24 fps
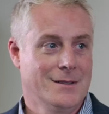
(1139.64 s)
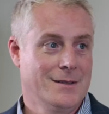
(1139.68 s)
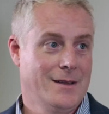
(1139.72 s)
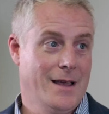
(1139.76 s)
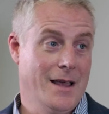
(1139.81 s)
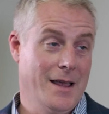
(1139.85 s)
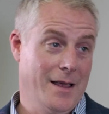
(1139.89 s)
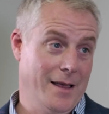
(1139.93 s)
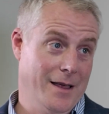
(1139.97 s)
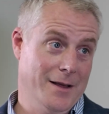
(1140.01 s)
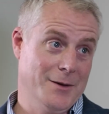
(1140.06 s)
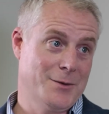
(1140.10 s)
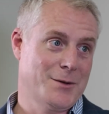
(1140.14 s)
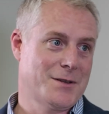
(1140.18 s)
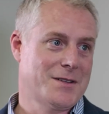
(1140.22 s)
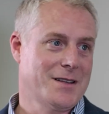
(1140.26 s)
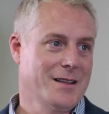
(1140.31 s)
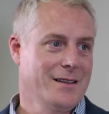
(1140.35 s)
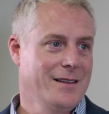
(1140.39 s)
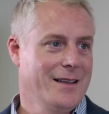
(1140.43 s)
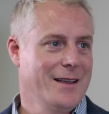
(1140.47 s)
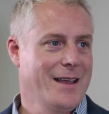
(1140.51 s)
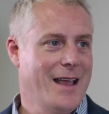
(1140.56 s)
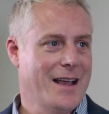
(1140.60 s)

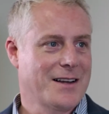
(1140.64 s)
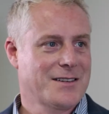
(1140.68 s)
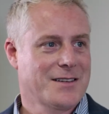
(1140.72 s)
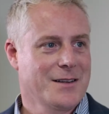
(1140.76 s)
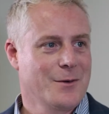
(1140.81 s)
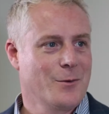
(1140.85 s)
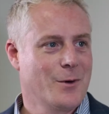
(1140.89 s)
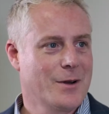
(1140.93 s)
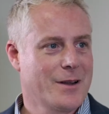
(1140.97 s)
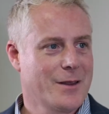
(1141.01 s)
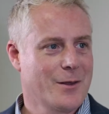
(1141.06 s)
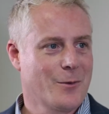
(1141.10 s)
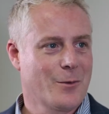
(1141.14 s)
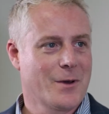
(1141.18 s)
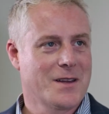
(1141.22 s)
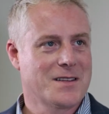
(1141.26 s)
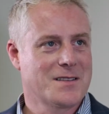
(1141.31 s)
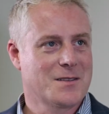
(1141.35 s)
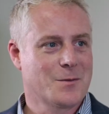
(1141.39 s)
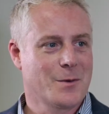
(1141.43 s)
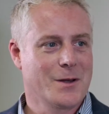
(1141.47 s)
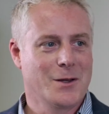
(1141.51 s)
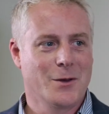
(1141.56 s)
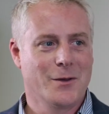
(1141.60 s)
Interestingly, actually, one of the
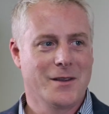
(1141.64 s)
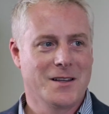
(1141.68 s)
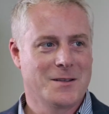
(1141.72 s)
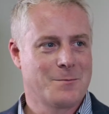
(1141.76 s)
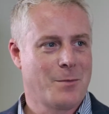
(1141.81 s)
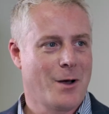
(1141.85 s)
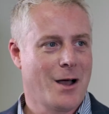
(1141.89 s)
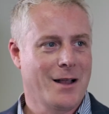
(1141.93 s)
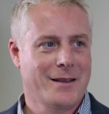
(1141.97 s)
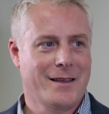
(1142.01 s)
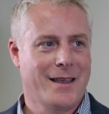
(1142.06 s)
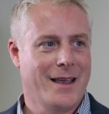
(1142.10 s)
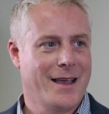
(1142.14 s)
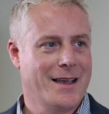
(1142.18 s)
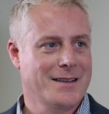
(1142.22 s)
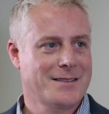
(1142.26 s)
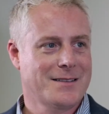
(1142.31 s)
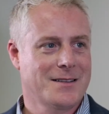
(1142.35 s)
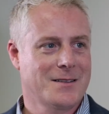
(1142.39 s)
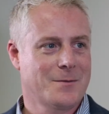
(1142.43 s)
reasons we do these podcasts